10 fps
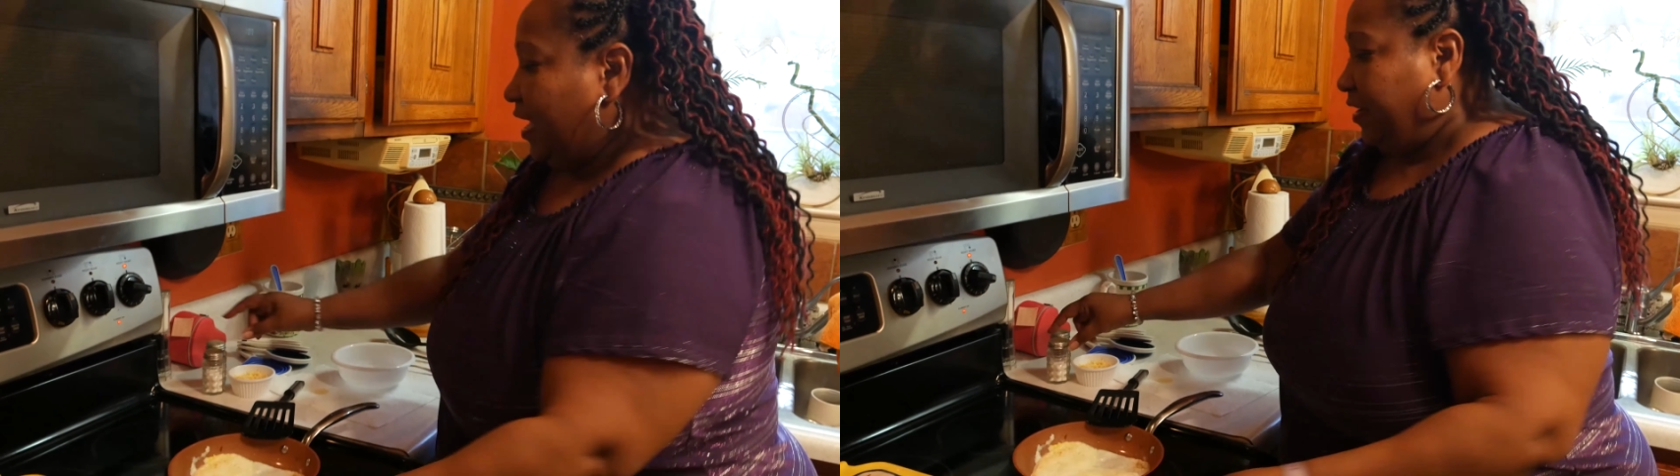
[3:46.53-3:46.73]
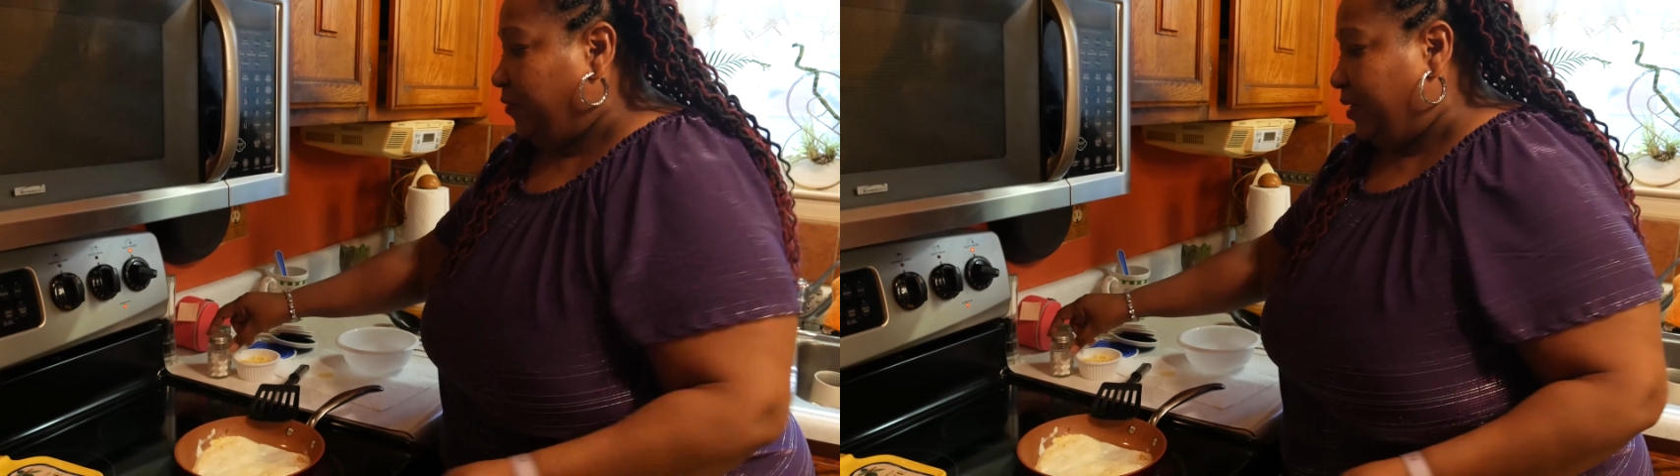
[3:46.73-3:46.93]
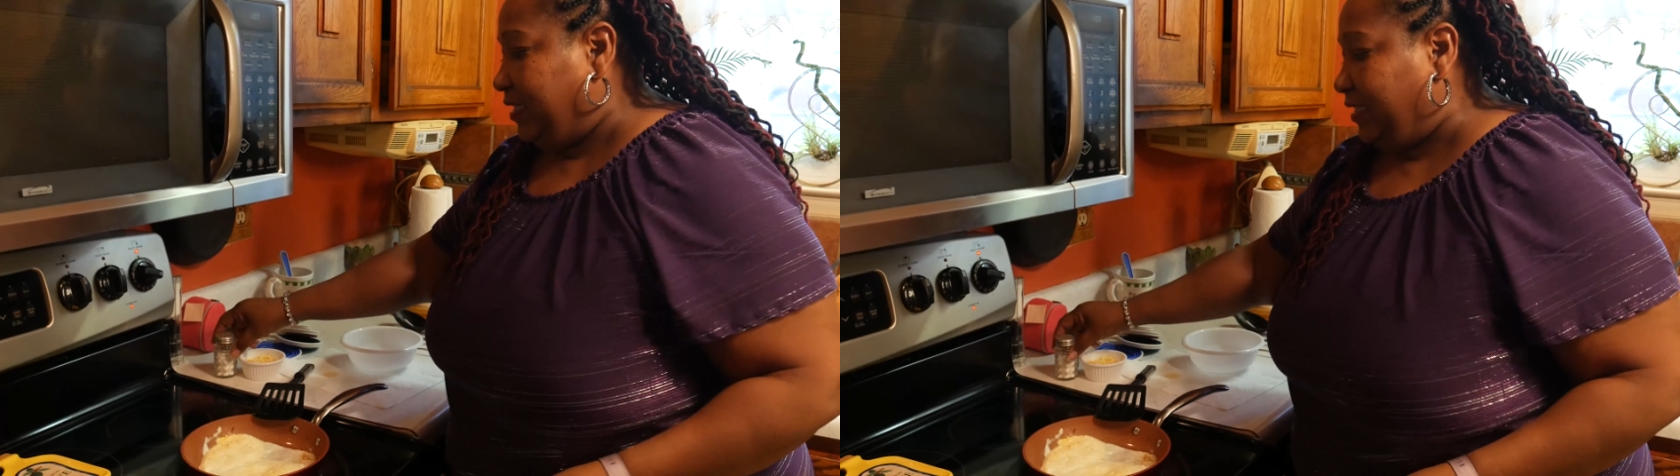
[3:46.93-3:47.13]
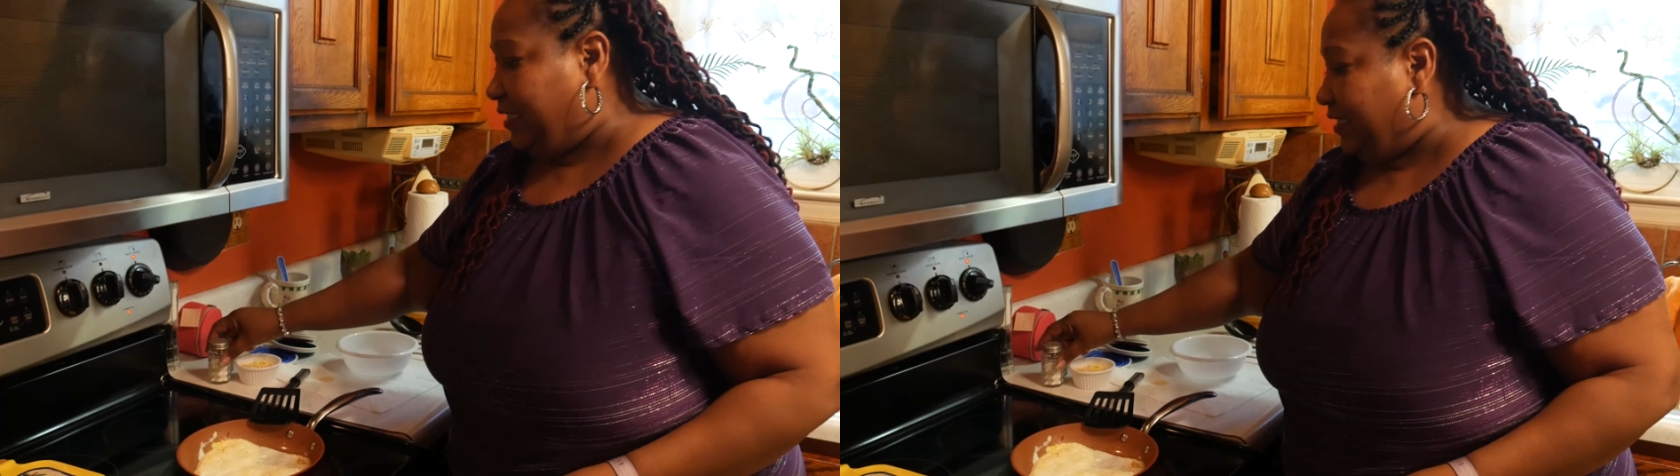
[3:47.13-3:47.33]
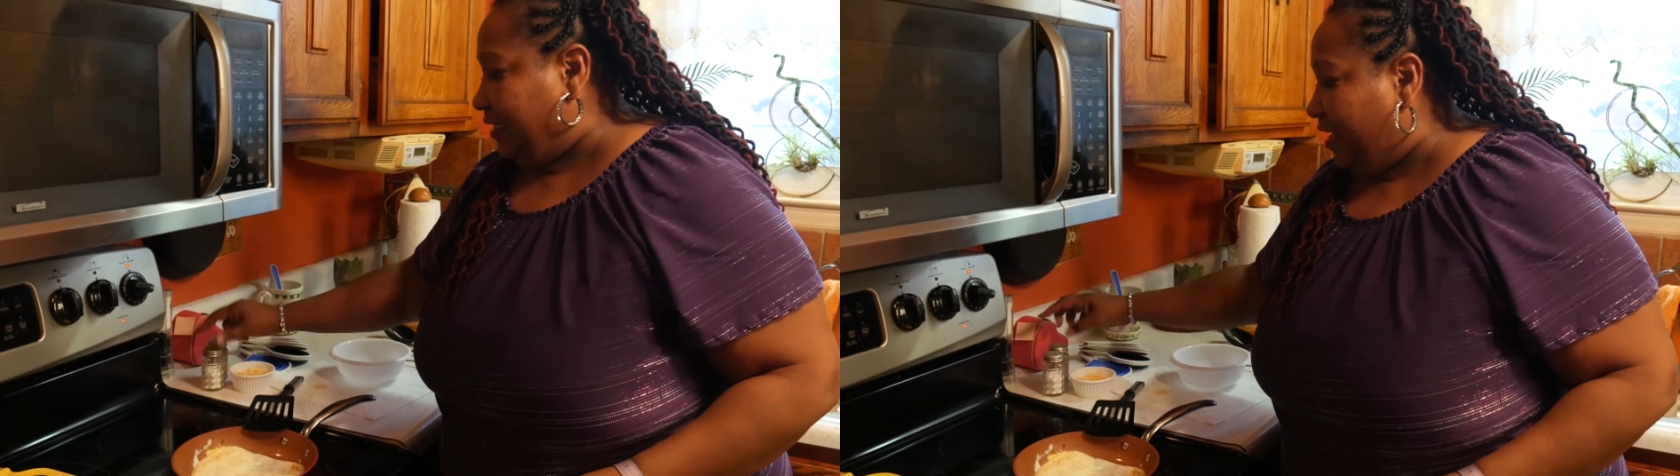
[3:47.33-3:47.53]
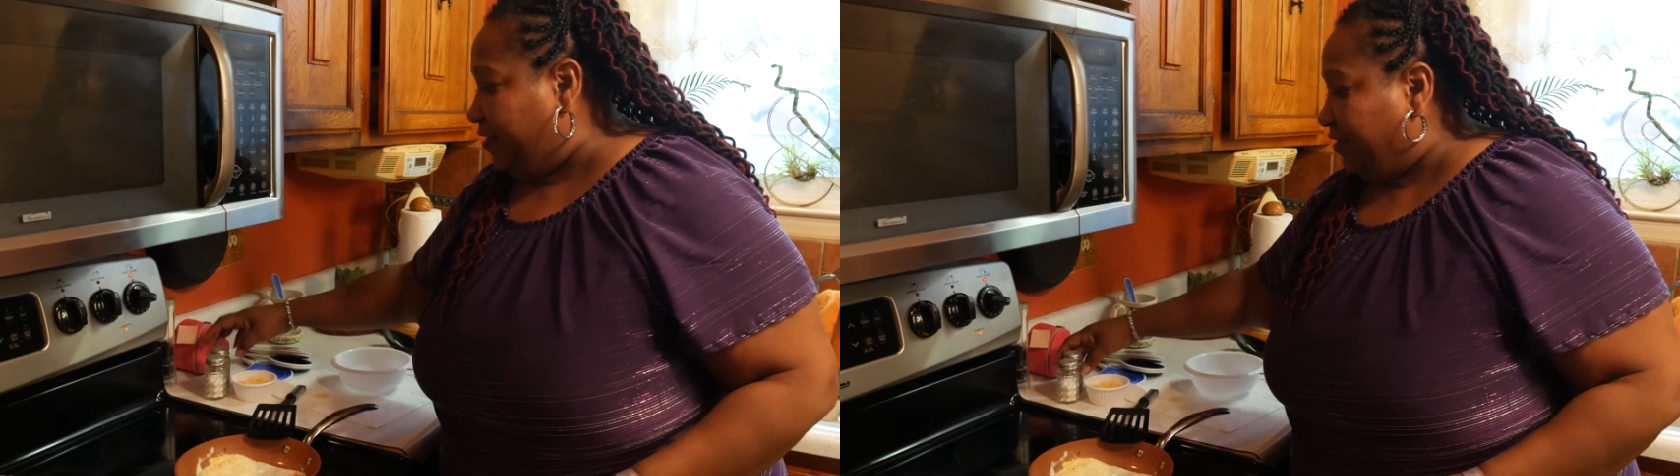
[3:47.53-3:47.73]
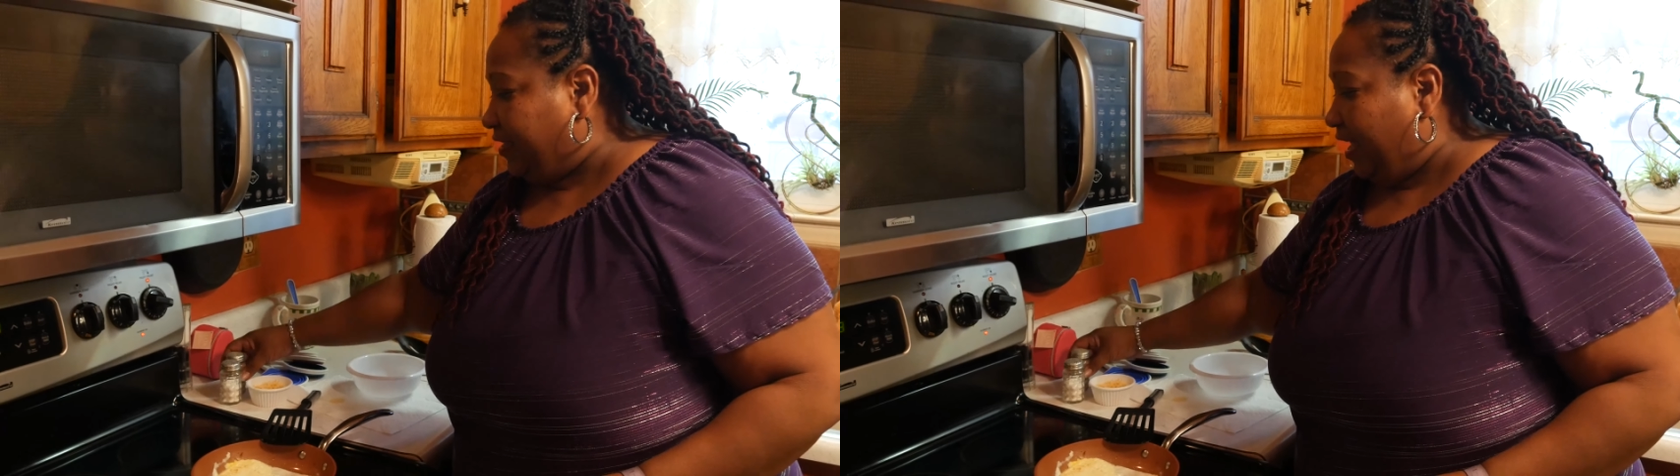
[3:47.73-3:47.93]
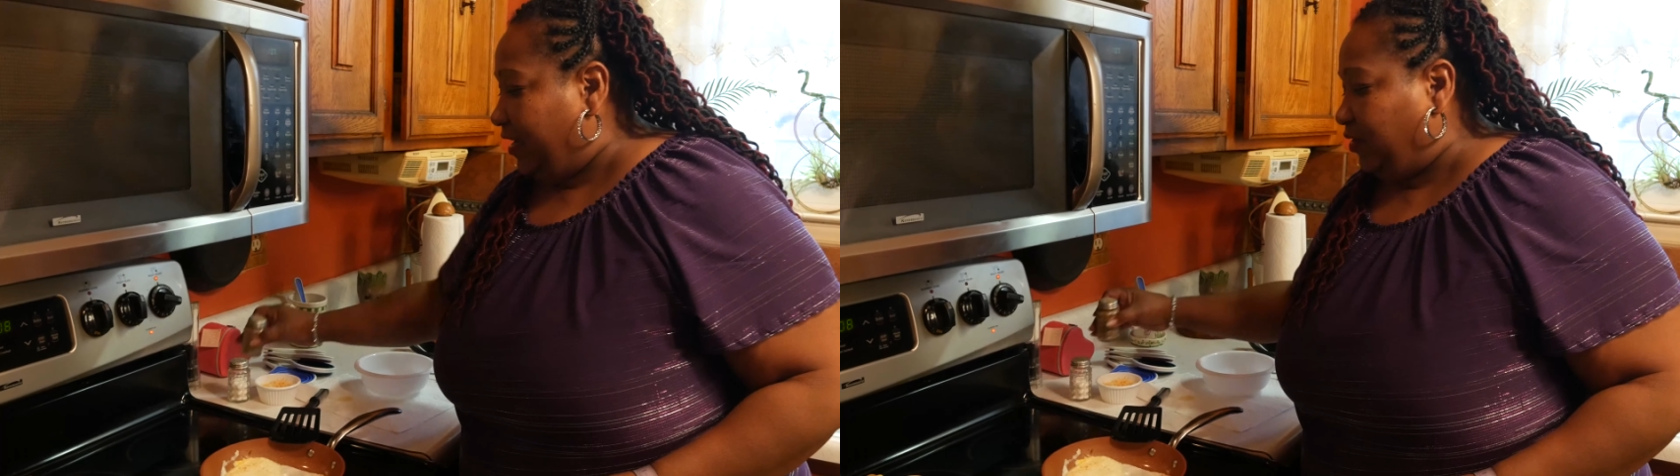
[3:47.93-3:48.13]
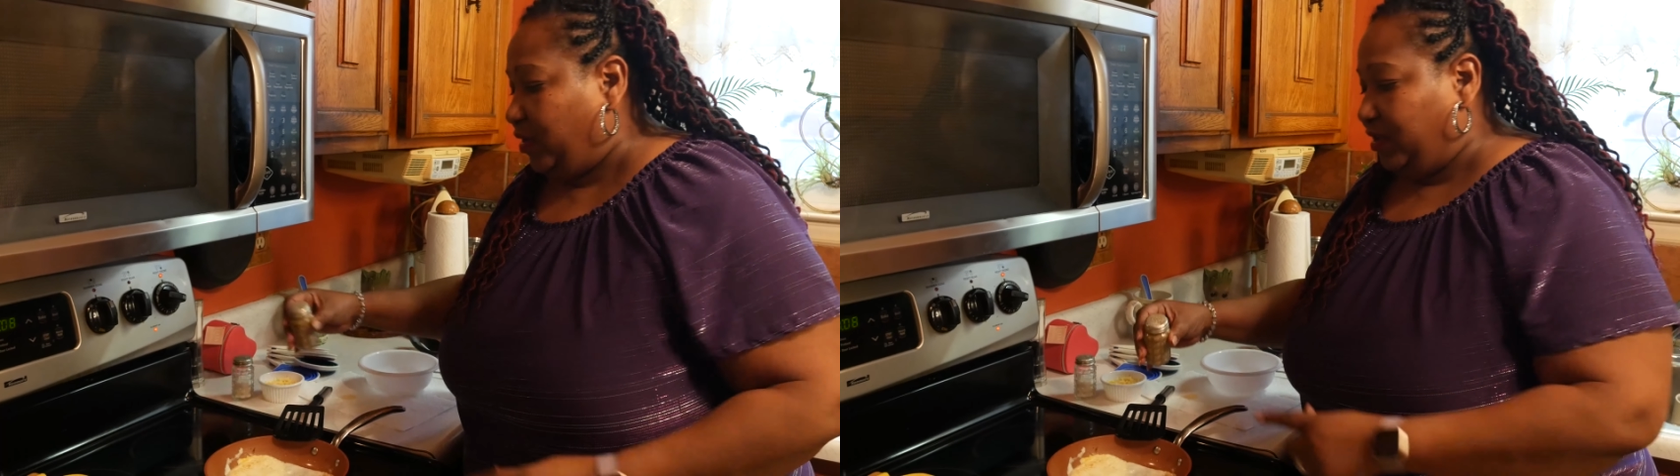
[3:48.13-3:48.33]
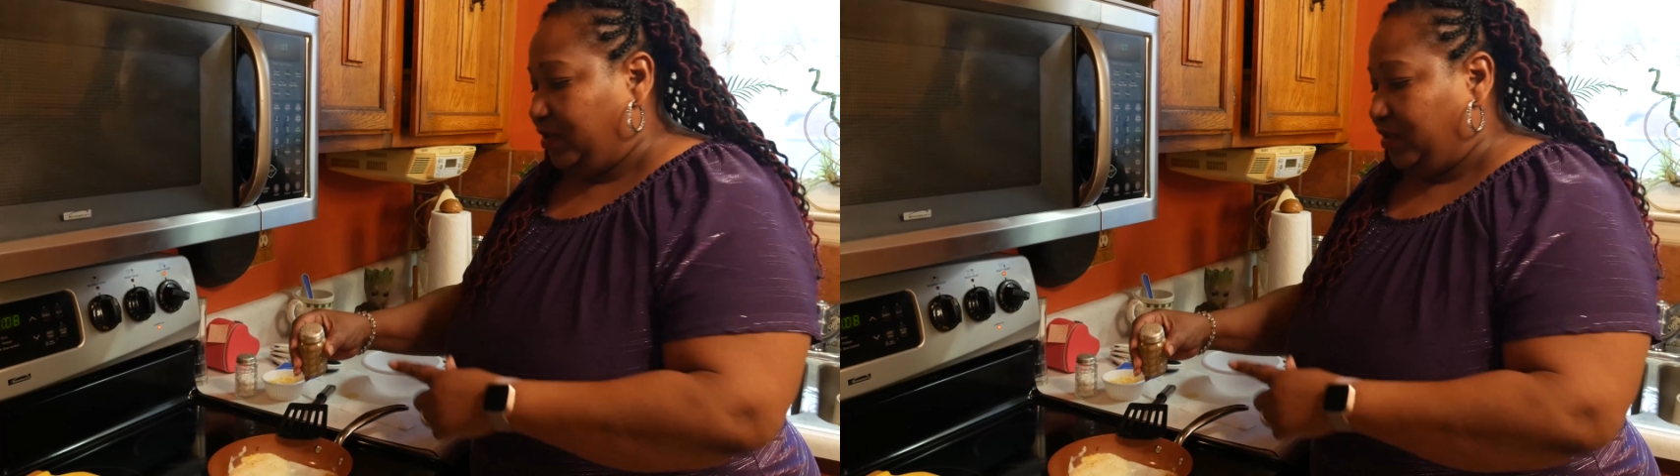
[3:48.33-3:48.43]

And you want to season the other side as well.